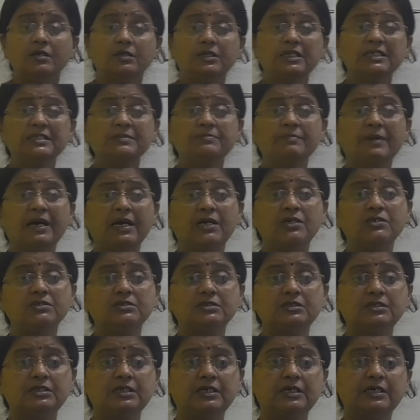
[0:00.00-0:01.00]
this
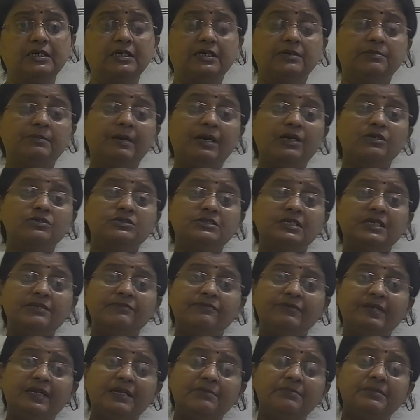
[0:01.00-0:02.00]

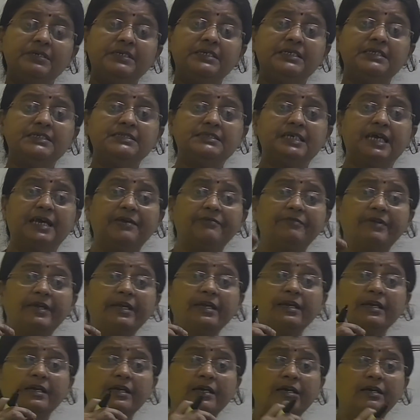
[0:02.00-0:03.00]
myosin filament is
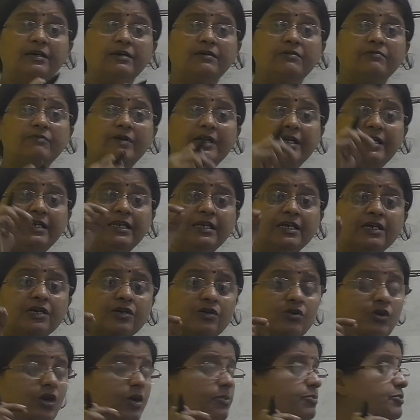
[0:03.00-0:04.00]
having one
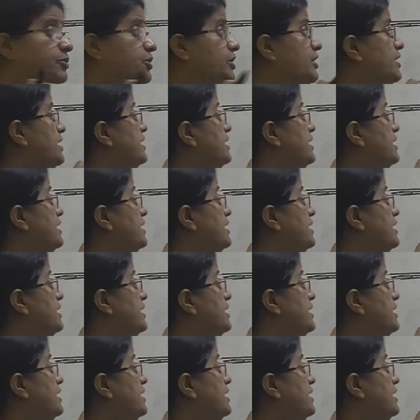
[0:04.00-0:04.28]
globular